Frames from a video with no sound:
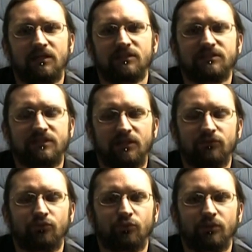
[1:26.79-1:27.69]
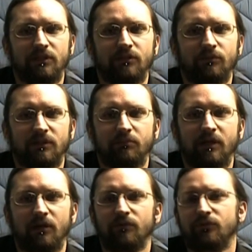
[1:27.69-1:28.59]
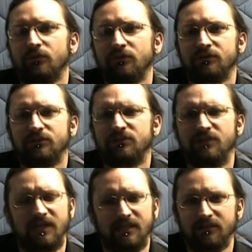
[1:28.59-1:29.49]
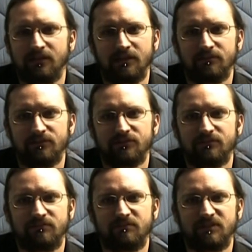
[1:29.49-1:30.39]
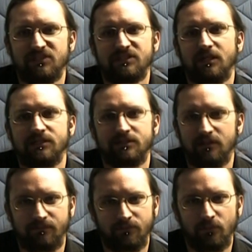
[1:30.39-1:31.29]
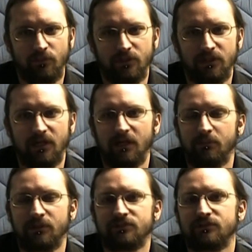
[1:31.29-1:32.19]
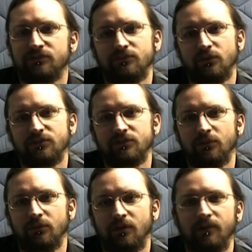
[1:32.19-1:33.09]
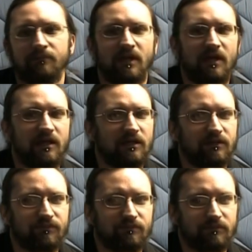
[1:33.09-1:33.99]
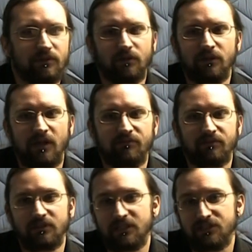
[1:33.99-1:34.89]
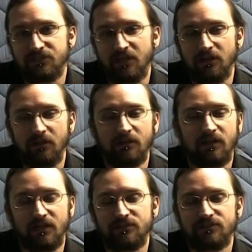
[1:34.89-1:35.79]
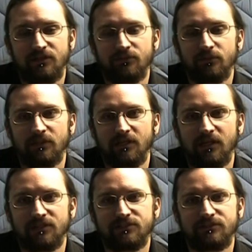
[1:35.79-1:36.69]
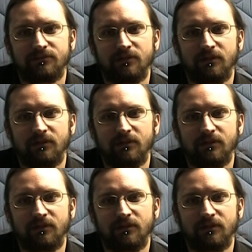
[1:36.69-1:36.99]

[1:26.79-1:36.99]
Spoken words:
And it sounds really powerful and just disgusting when you got a bunch of distortion going on. If you have a clean channel on, it actually sounds really nice,